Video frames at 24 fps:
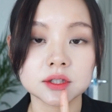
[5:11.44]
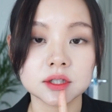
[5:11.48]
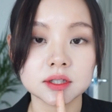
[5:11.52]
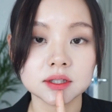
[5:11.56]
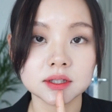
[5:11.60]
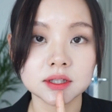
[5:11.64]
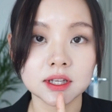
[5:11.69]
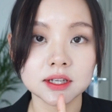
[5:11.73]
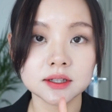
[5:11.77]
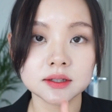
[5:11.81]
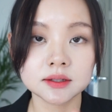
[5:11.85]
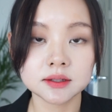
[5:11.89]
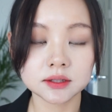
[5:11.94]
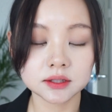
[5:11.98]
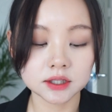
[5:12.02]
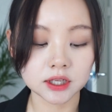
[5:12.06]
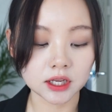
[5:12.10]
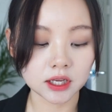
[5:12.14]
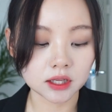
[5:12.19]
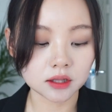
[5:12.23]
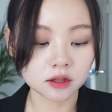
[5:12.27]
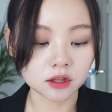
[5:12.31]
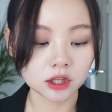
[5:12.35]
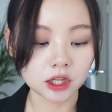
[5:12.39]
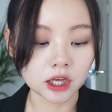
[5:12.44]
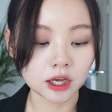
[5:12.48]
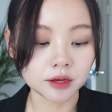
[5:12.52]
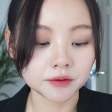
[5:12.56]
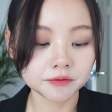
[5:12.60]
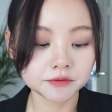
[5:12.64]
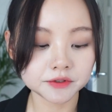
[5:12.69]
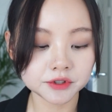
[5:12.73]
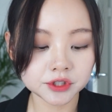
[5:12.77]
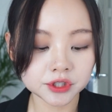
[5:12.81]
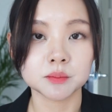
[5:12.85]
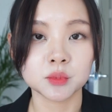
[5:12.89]
a slight stain
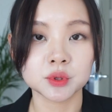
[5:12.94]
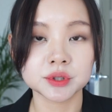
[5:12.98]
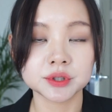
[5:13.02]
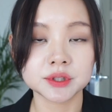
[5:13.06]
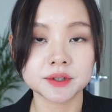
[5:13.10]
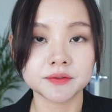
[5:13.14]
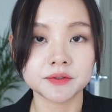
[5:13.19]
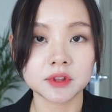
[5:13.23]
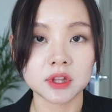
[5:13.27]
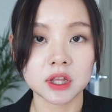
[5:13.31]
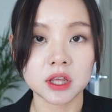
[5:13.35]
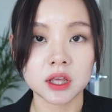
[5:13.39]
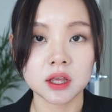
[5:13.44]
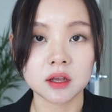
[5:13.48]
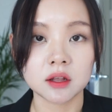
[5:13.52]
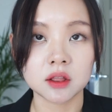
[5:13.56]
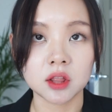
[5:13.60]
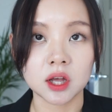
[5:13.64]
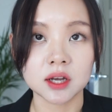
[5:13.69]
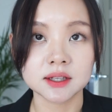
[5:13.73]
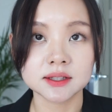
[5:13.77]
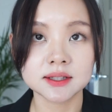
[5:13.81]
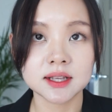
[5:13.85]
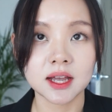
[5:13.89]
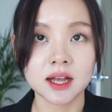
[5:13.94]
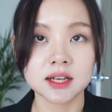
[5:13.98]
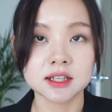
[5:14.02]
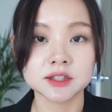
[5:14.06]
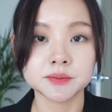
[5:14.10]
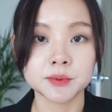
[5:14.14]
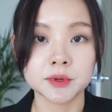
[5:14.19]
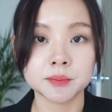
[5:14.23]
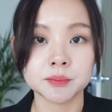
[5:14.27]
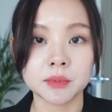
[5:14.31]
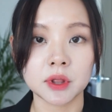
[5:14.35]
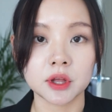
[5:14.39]
left. Most of the gloss has
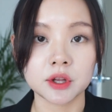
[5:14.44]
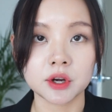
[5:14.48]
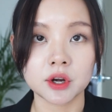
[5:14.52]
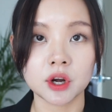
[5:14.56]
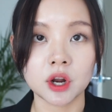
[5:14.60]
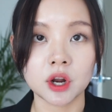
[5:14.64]
been blotted